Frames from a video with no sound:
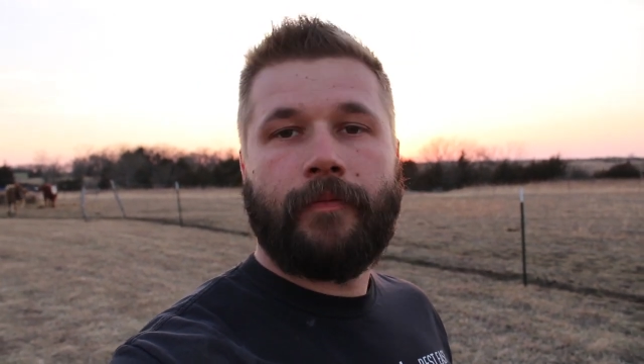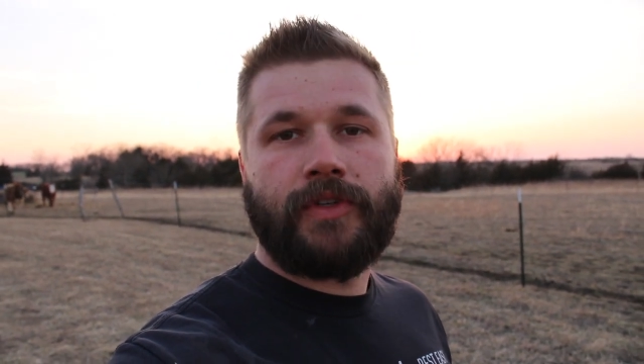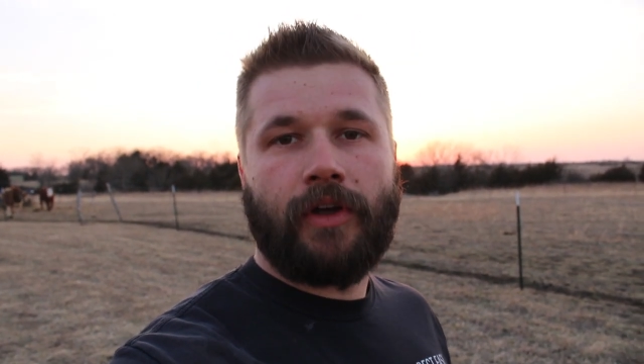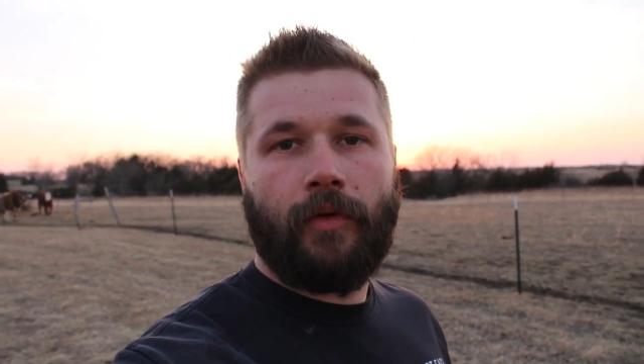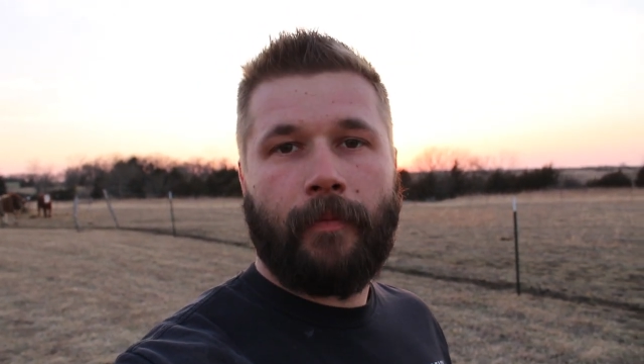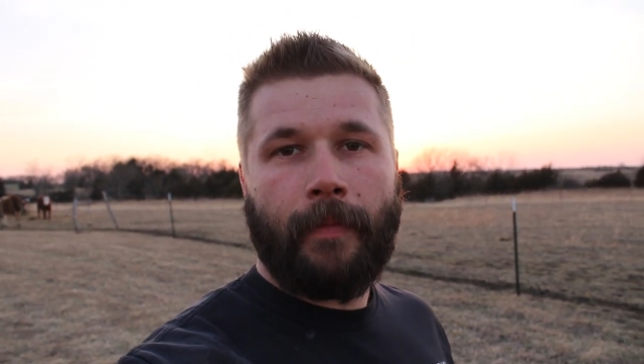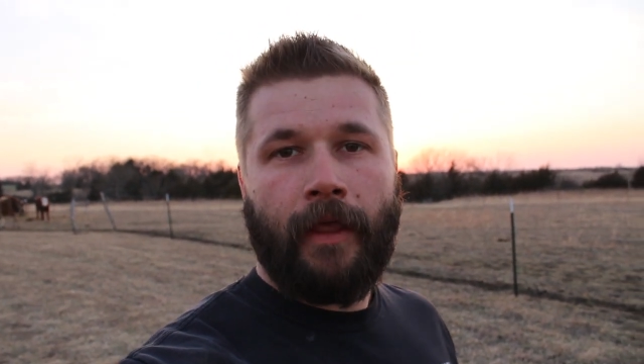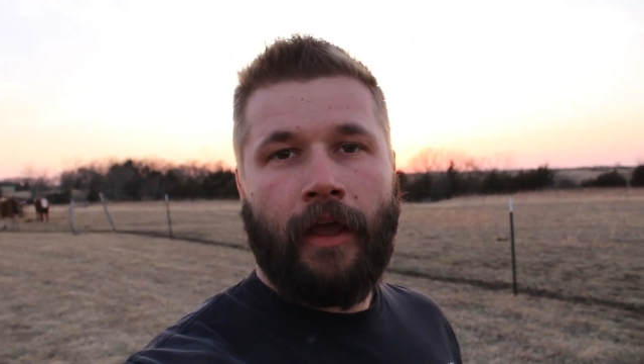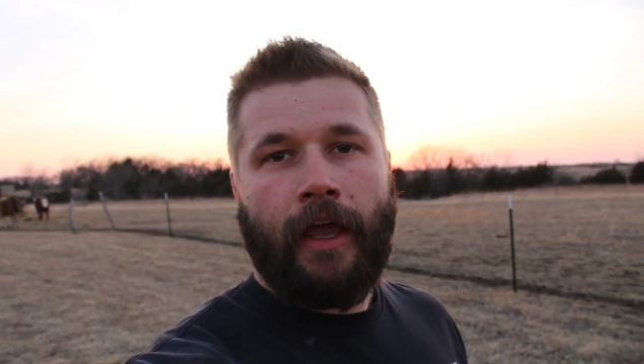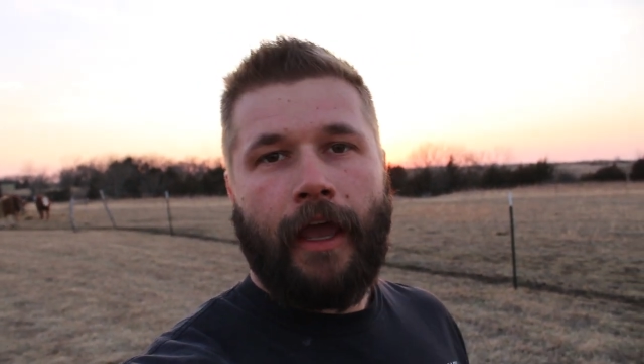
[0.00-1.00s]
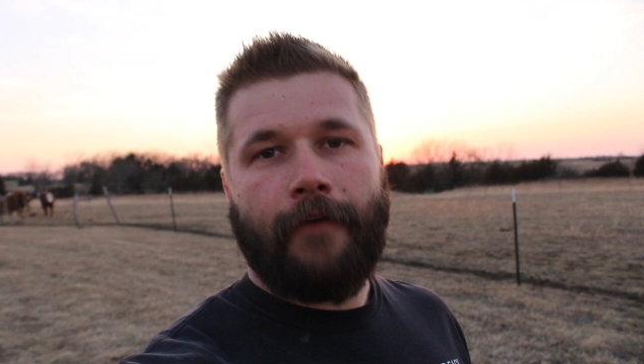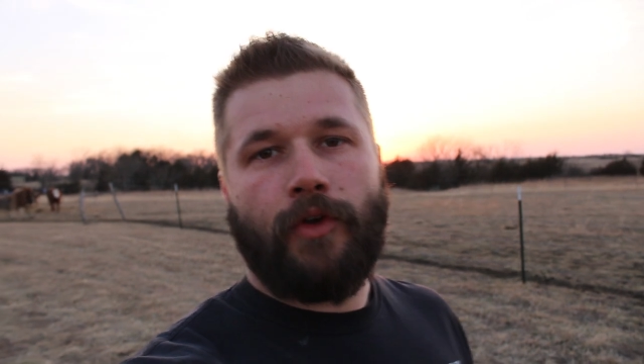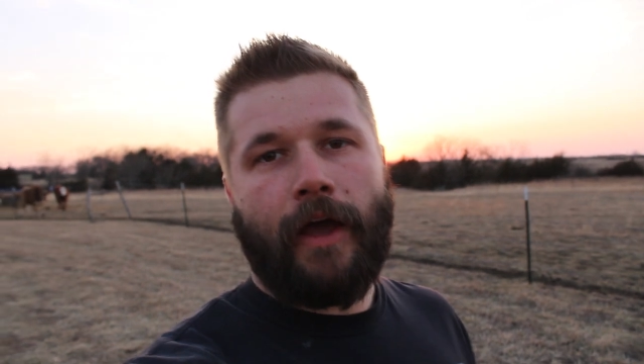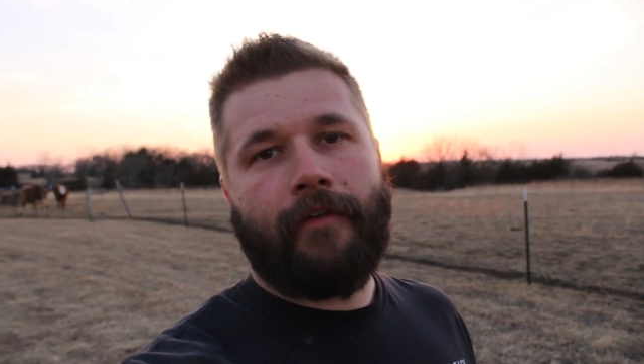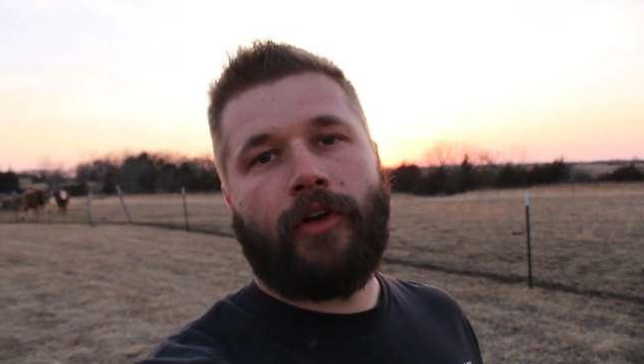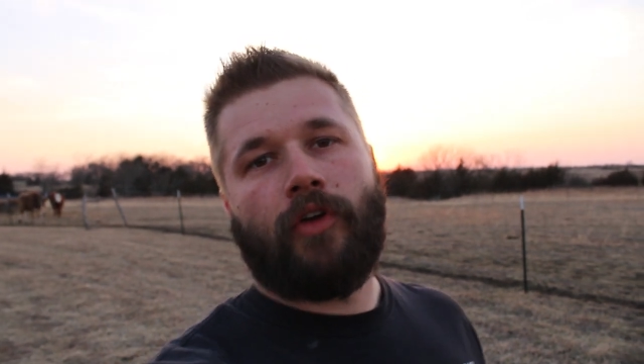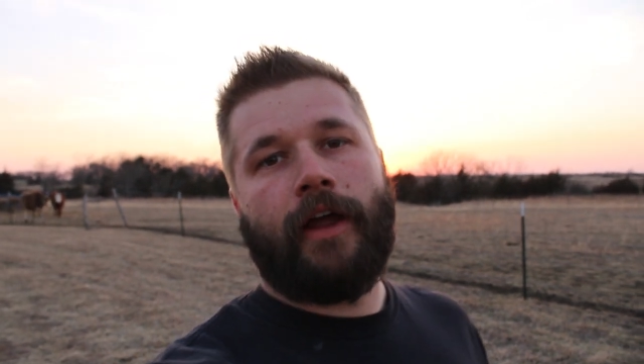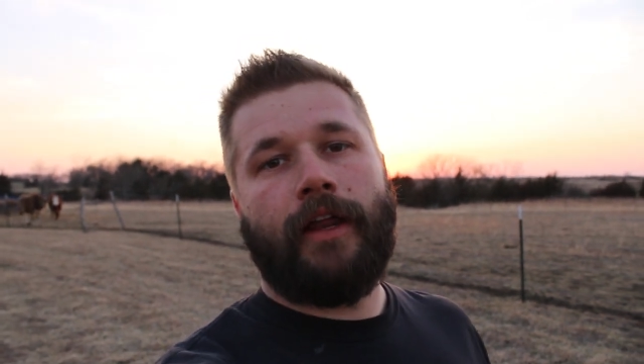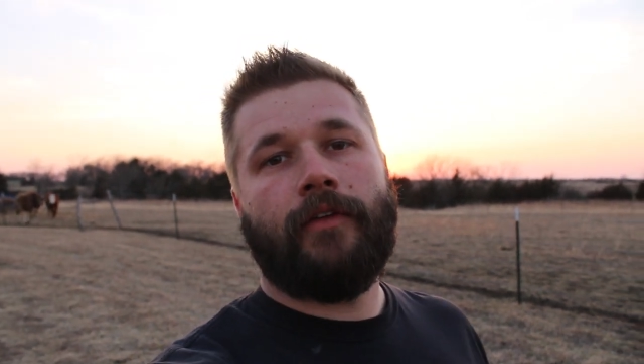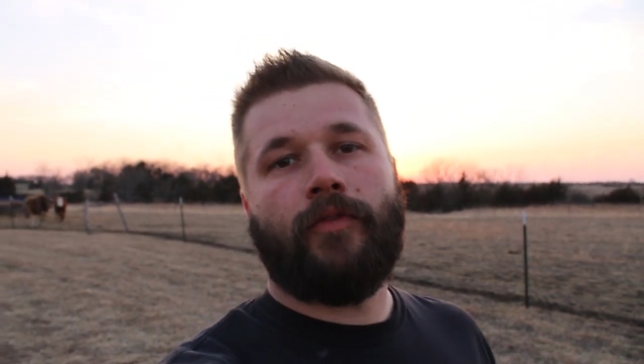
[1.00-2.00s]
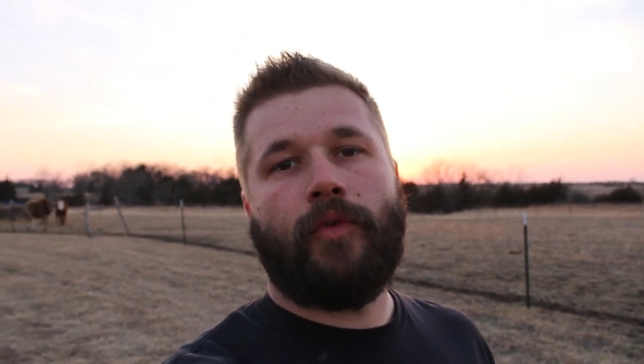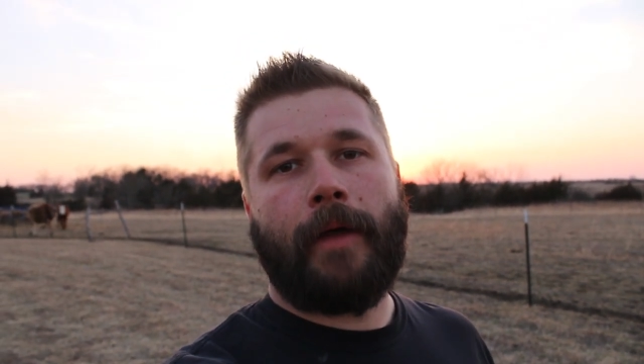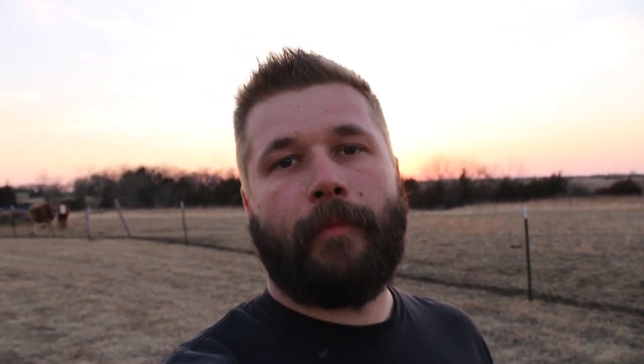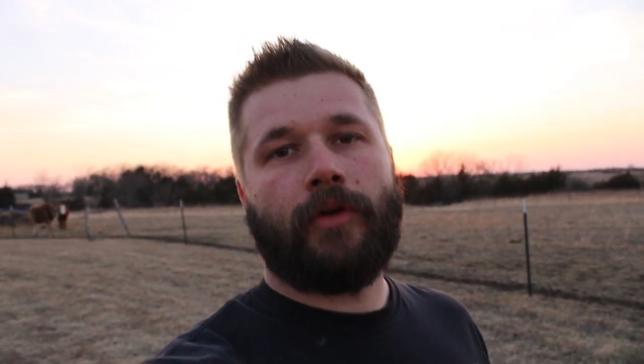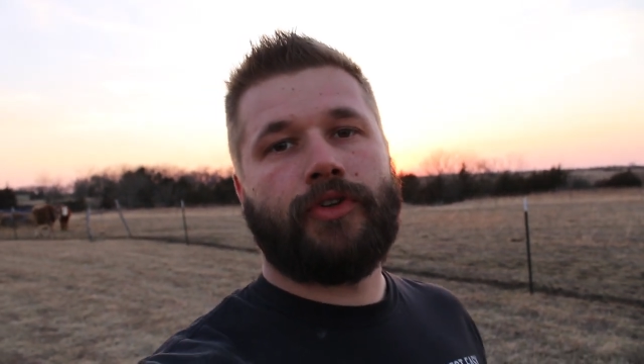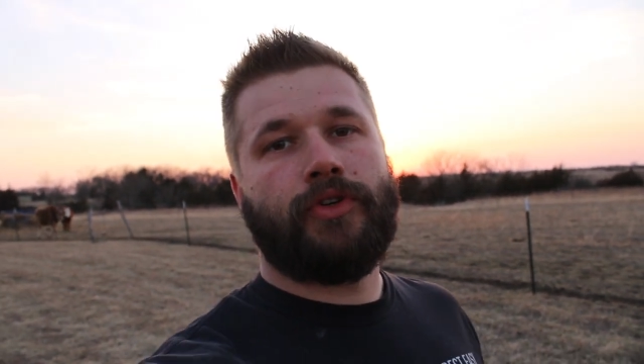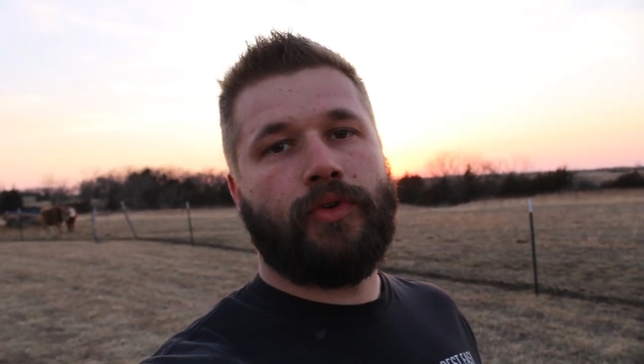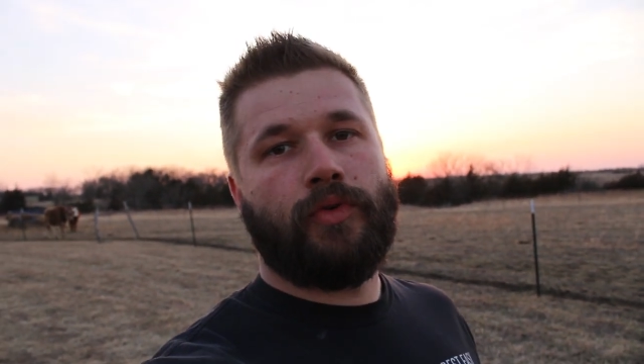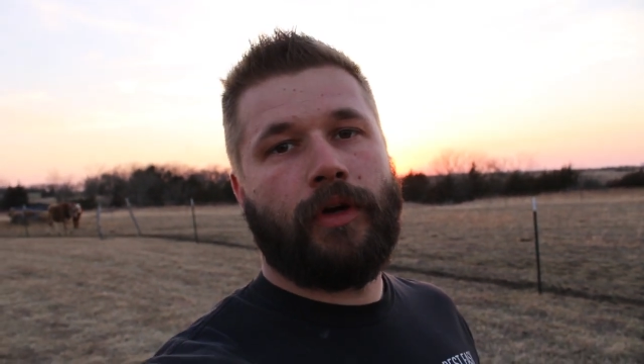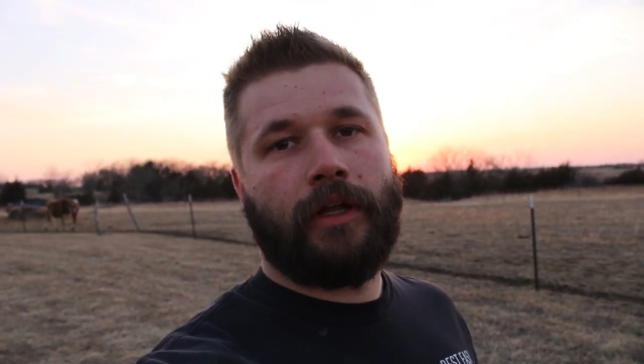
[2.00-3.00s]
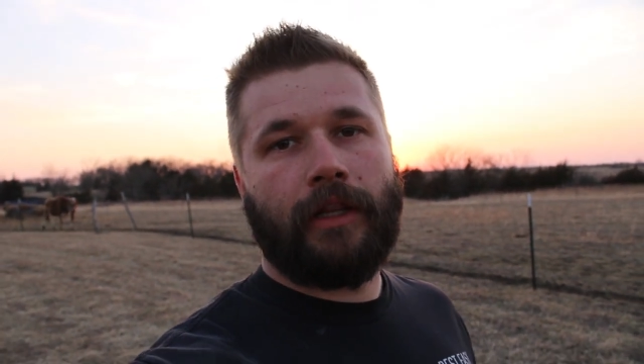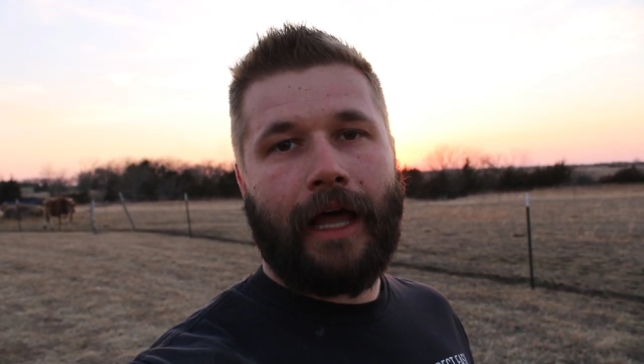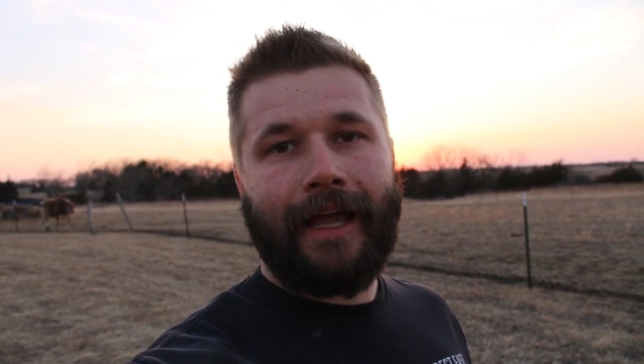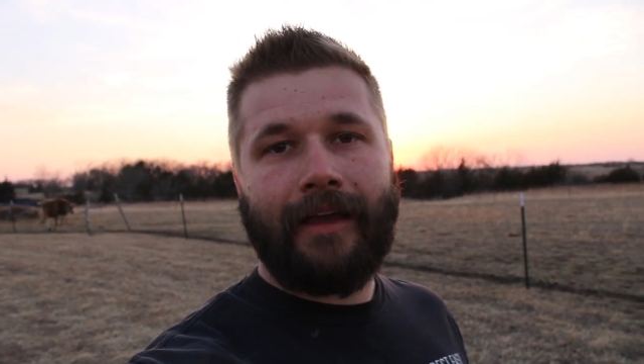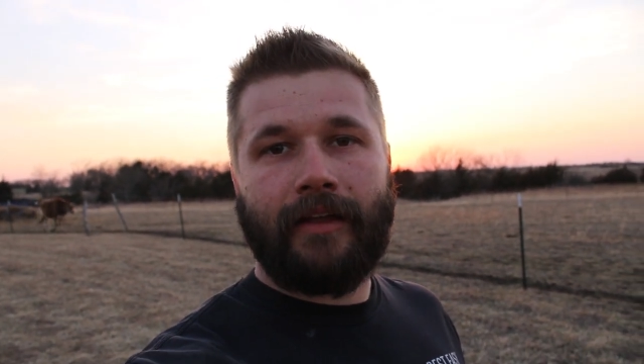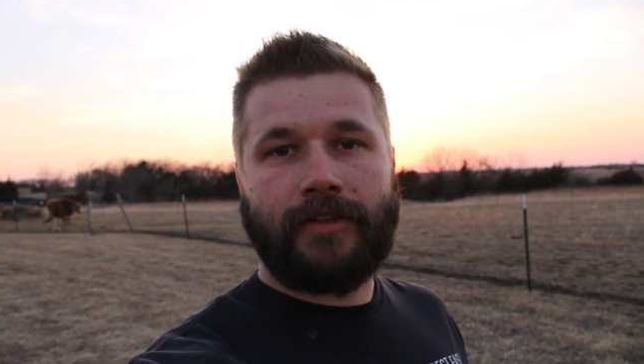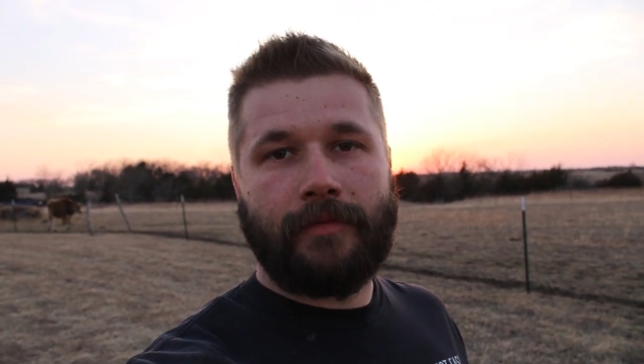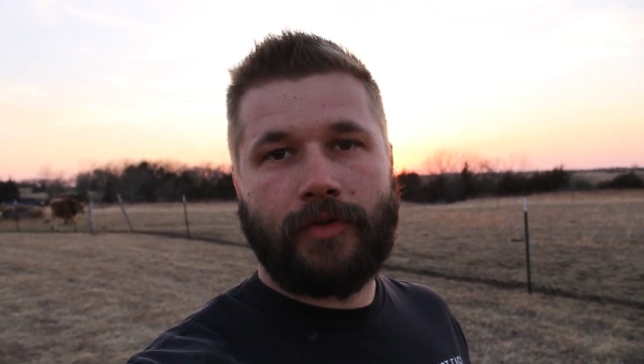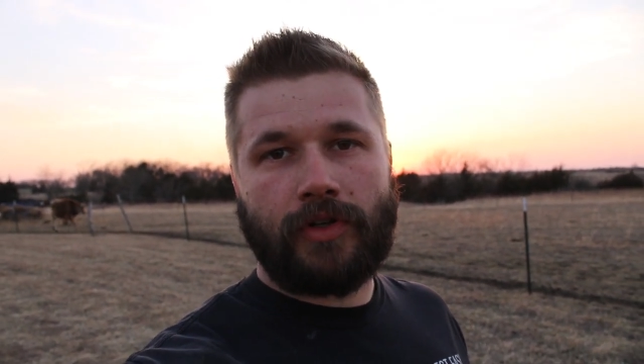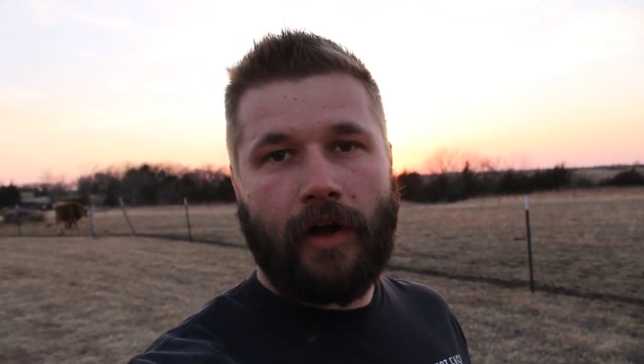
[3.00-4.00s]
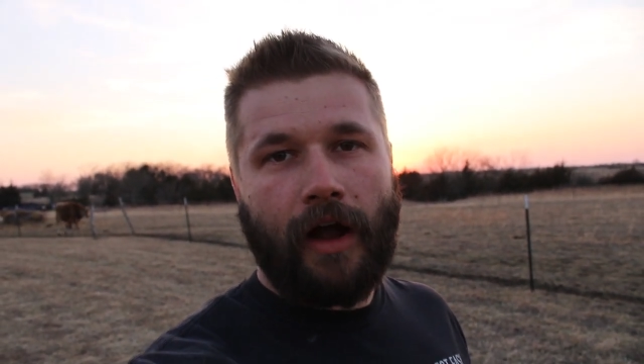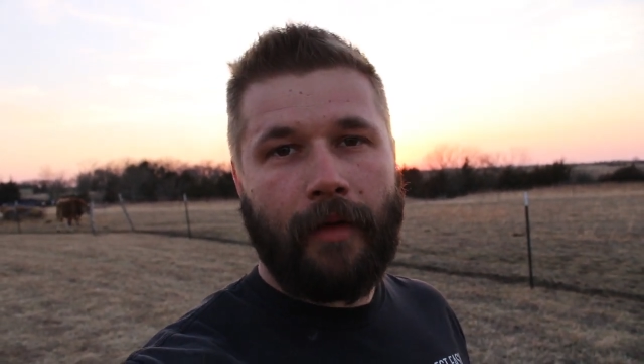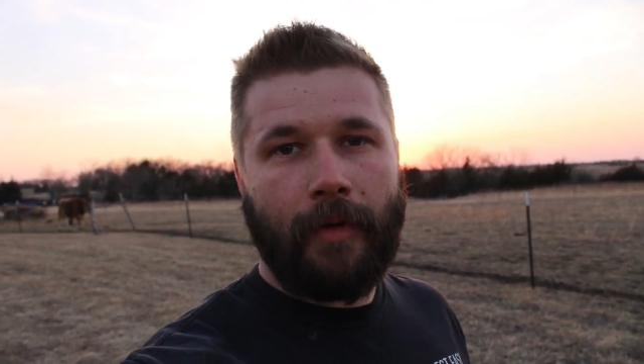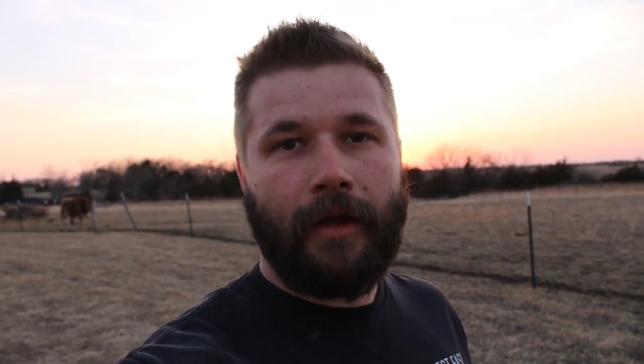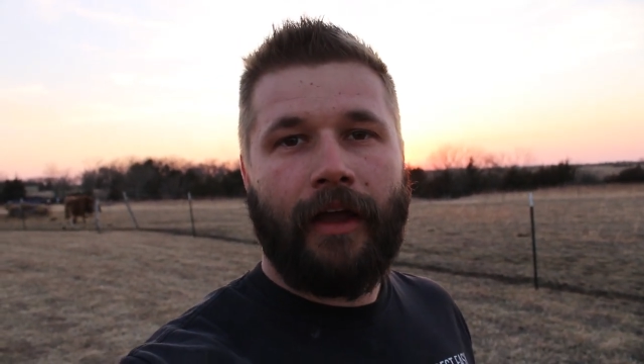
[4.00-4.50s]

So if you haven't already, remember to like and subscribe